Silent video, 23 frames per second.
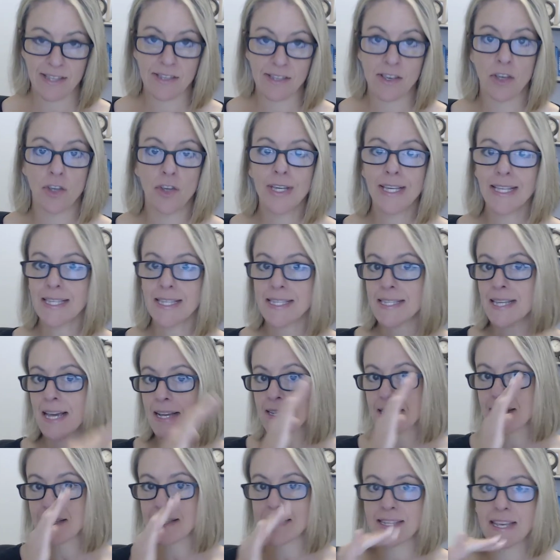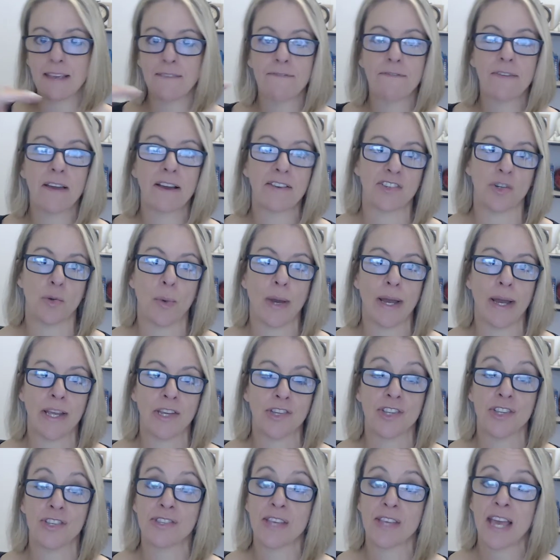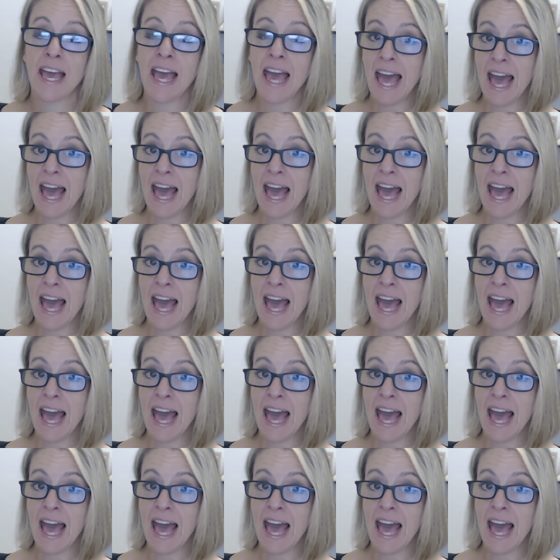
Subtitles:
So you can start to see fluctuations